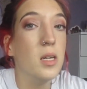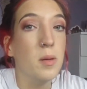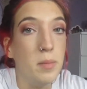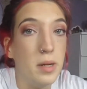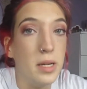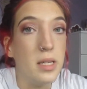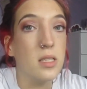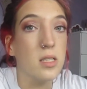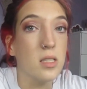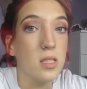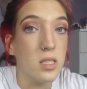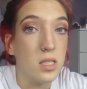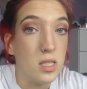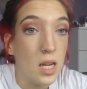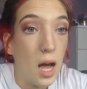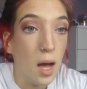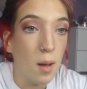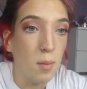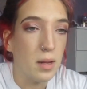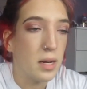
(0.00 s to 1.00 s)
Mason,
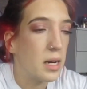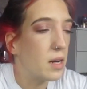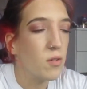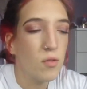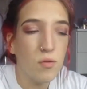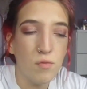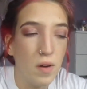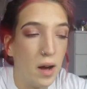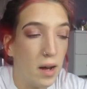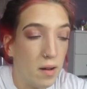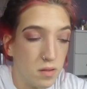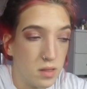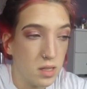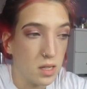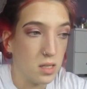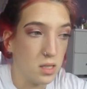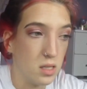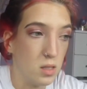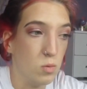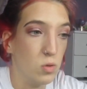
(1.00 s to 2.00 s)
stop. Like every 5
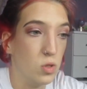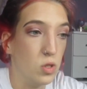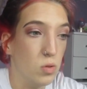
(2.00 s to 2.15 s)
seconds he was